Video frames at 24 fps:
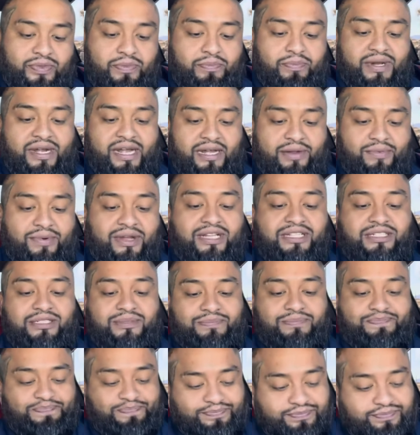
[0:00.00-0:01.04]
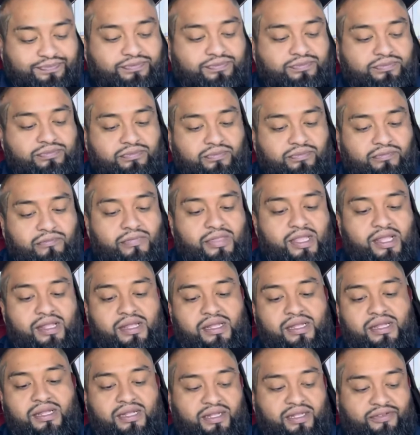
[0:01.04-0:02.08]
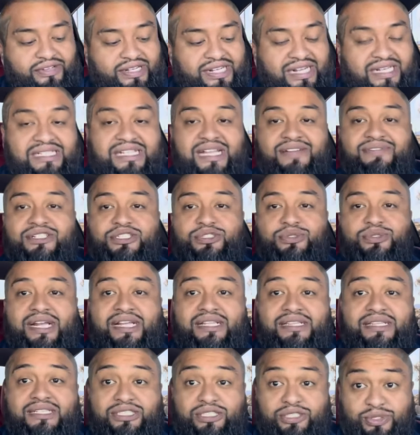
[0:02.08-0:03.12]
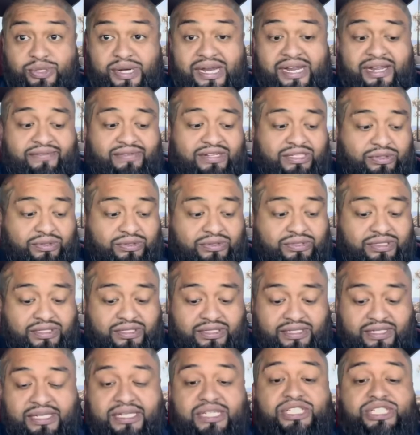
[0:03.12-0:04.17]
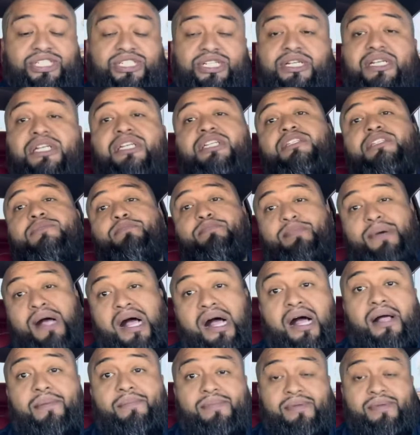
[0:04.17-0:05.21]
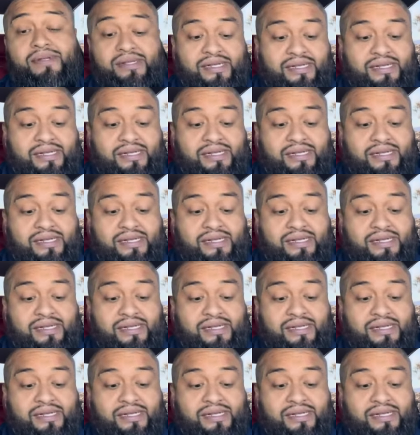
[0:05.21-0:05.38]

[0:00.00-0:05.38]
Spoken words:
But anyways, if you guys haven't tried this, try it, vatos. This shit is bomb.